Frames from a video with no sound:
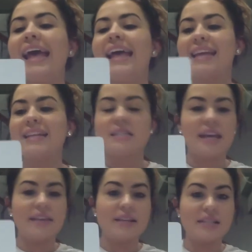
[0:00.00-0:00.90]
Let's
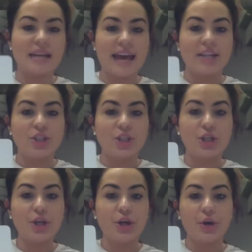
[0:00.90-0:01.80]
say this again.
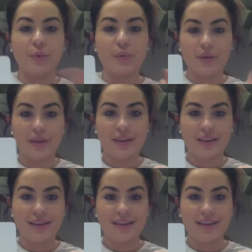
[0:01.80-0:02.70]
Two.
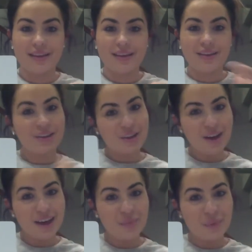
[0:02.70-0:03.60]

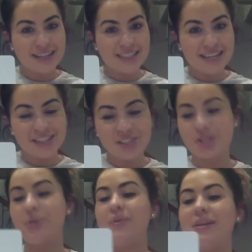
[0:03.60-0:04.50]
Good. Way to say
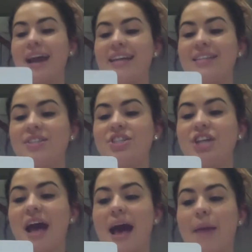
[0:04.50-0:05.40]
two. Nice
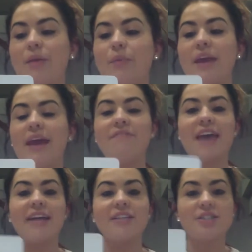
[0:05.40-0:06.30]
job. And we have
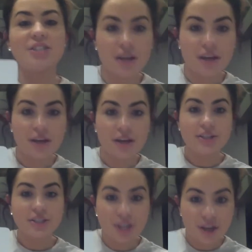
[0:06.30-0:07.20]
that t-
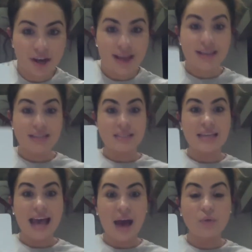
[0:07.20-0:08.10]
t-
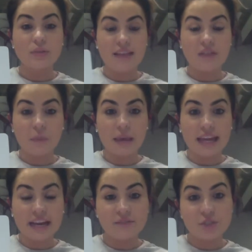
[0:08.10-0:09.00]
sound at the
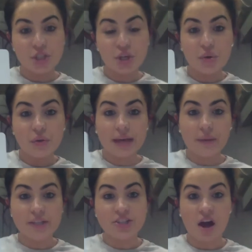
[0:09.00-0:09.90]
beginning of two, like
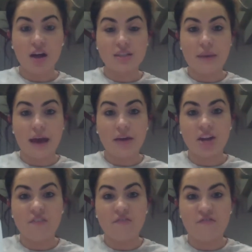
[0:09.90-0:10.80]
we talked about
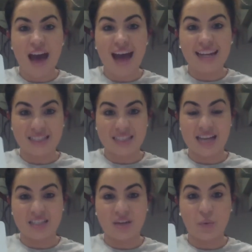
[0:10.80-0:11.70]
in our phonics
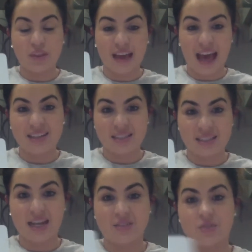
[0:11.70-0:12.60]
lesson with
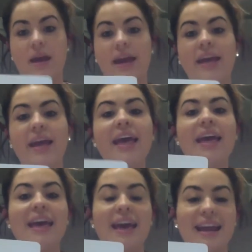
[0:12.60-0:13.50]
consonants, right?
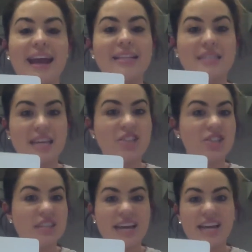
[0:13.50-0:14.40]
And I could say,
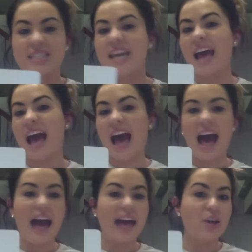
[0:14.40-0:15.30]
just like I said,
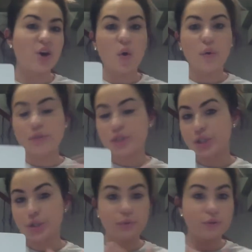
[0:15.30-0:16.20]
I go
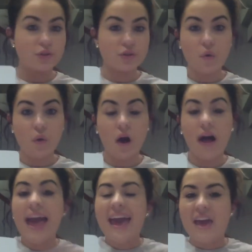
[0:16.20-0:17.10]
to school.
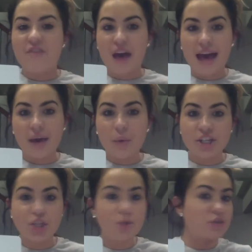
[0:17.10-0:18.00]
If I
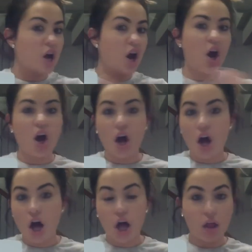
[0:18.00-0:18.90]
wanted to use
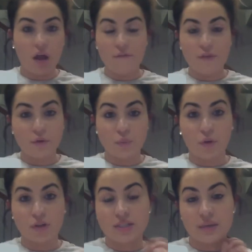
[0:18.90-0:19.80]
all of those
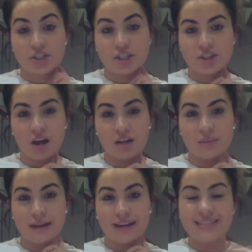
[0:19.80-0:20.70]
words that we just talked
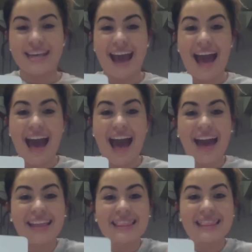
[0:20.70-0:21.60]
about, I could say,
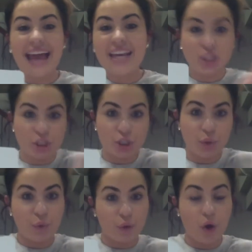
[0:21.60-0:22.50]
I like
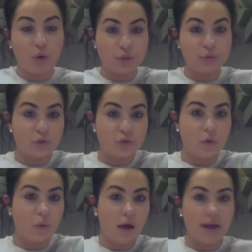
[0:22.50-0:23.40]
to go to
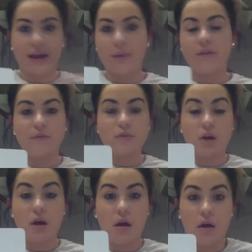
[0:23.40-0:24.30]
school. And I would have
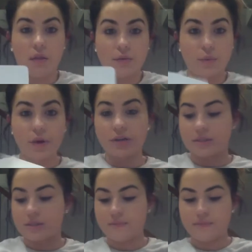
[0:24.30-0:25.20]
used all those words.